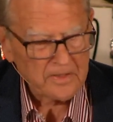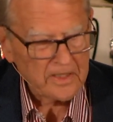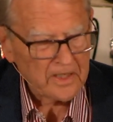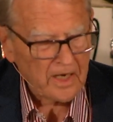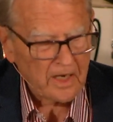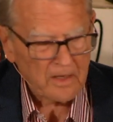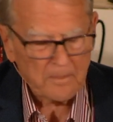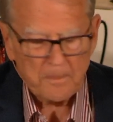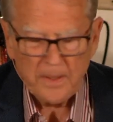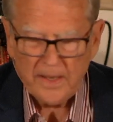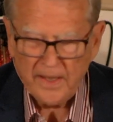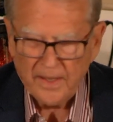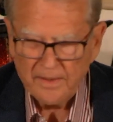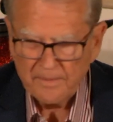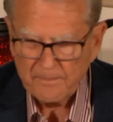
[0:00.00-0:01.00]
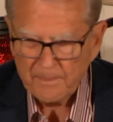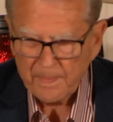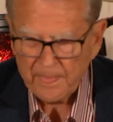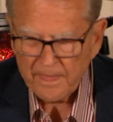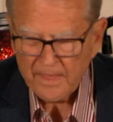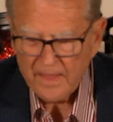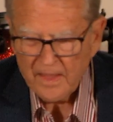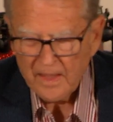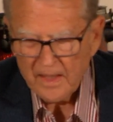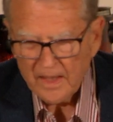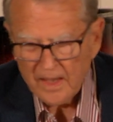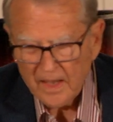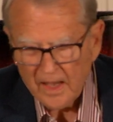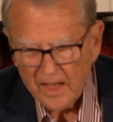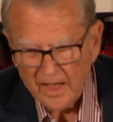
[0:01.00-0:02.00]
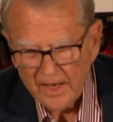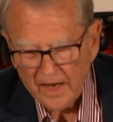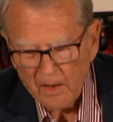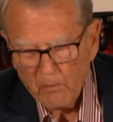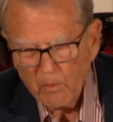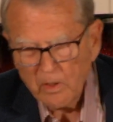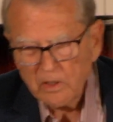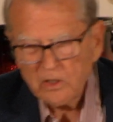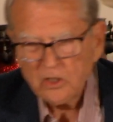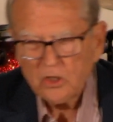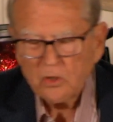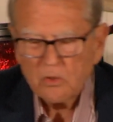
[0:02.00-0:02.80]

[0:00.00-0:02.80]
Get out a pen. And I want